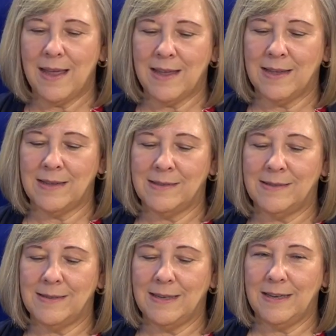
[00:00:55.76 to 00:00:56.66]

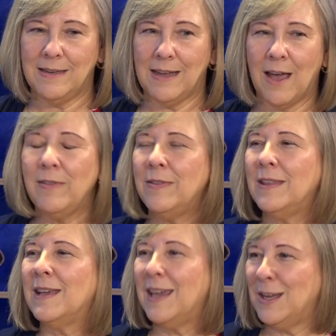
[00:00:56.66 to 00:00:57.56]
is, other
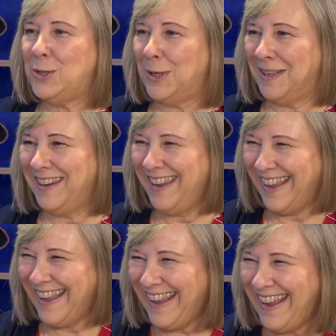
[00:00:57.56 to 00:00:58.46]
than the kitchen,
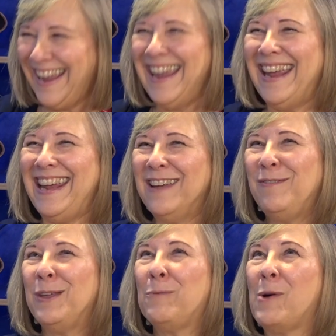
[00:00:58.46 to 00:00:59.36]
if
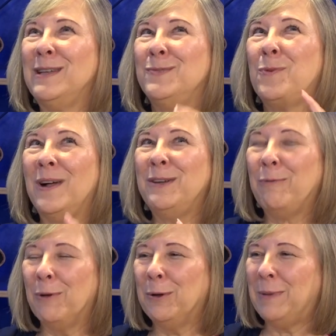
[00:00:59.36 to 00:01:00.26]
there was one
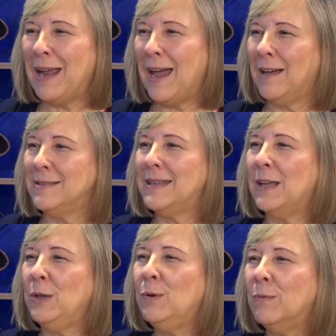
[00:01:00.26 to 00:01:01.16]
room in a house that
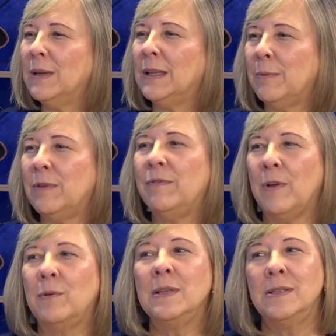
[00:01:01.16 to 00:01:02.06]
you really would
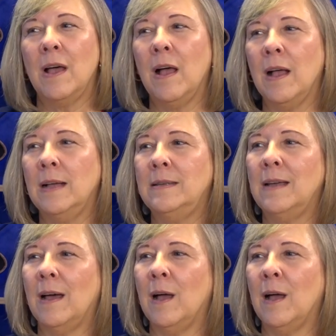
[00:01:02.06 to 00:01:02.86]
focus on